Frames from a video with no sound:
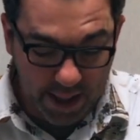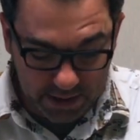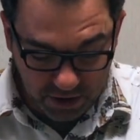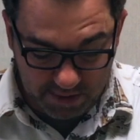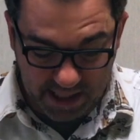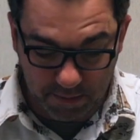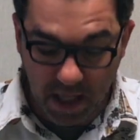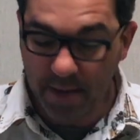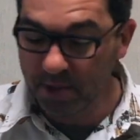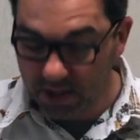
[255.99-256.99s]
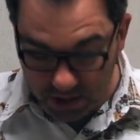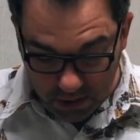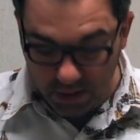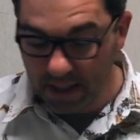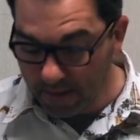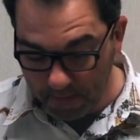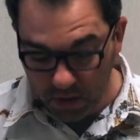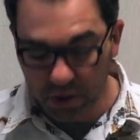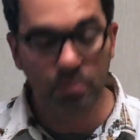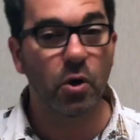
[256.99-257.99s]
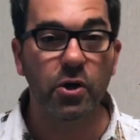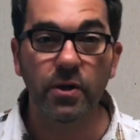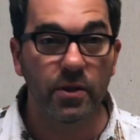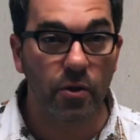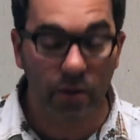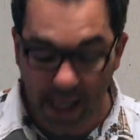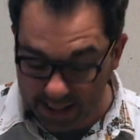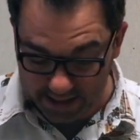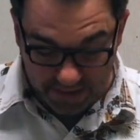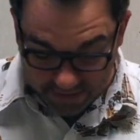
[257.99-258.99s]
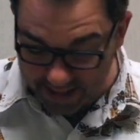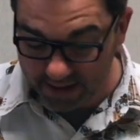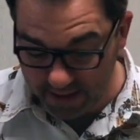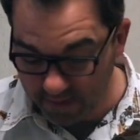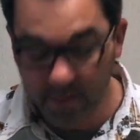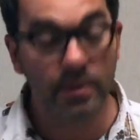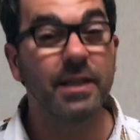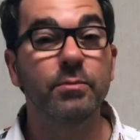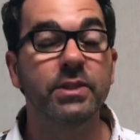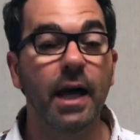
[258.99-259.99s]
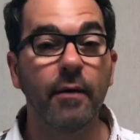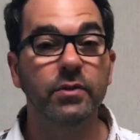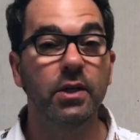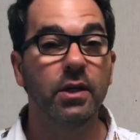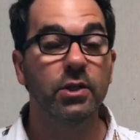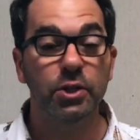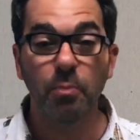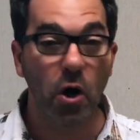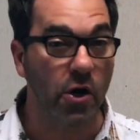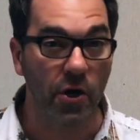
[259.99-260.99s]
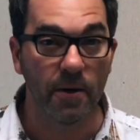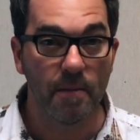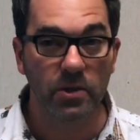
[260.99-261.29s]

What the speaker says: are being blocked, because they're smarter in their own eyes. They think of themselves smarter.